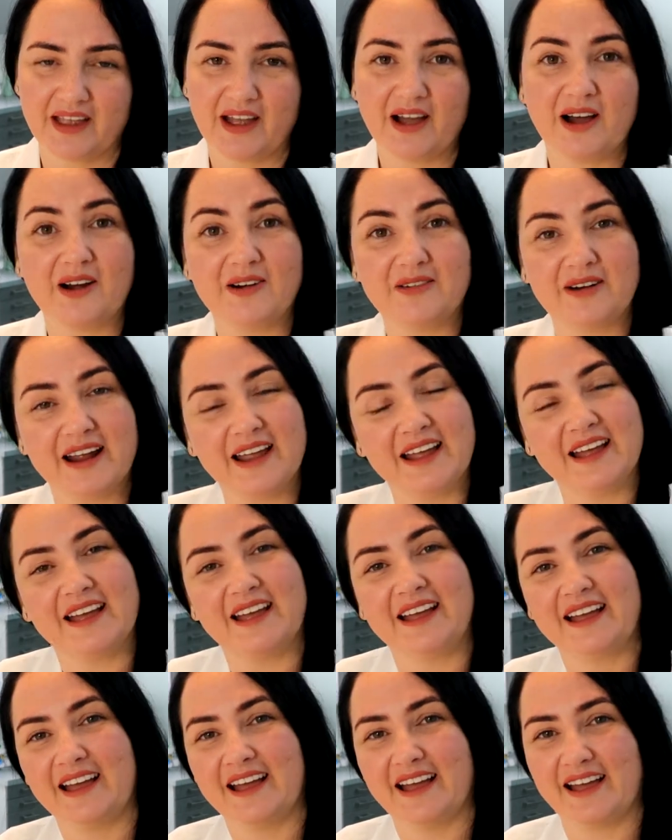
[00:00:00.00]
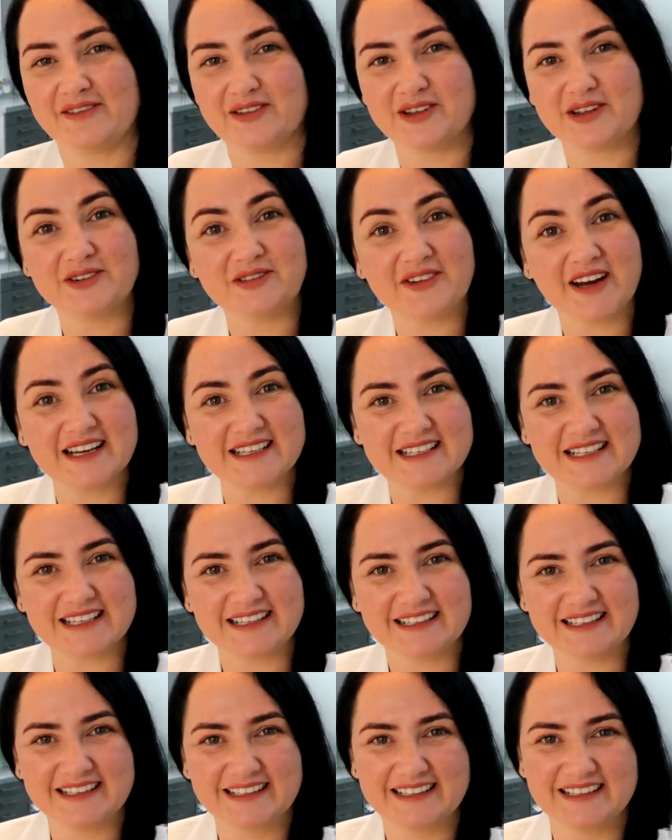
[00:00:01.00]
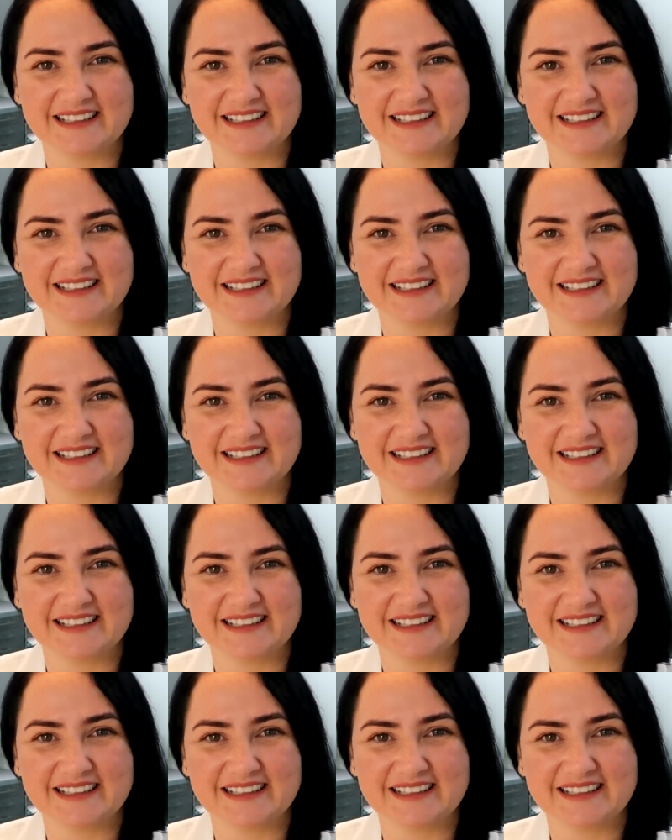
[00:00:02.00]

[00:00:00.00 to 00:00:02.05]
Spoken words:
All right, have a good Friday.